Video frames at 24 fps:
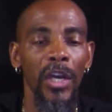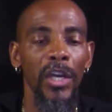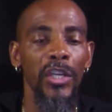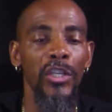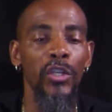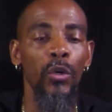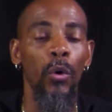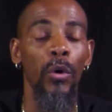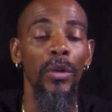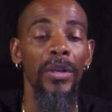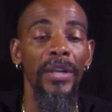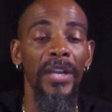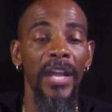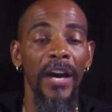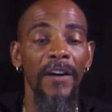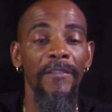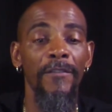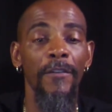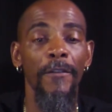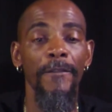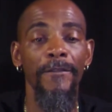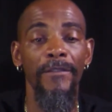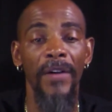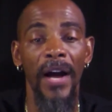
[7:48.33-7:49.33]
you will
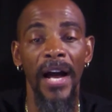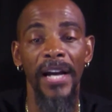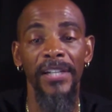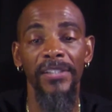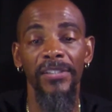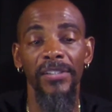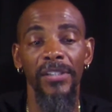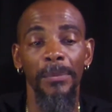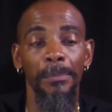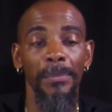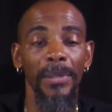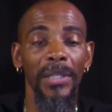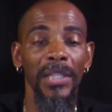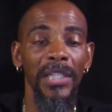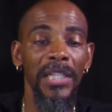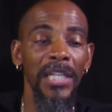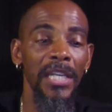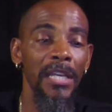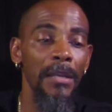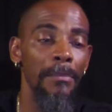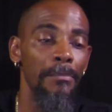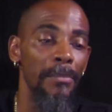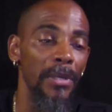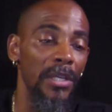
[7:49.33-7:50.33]
never find
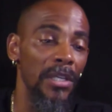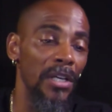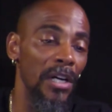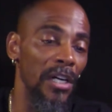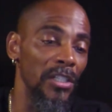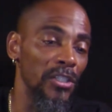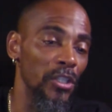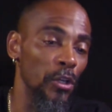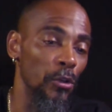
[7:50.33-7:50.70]
stability because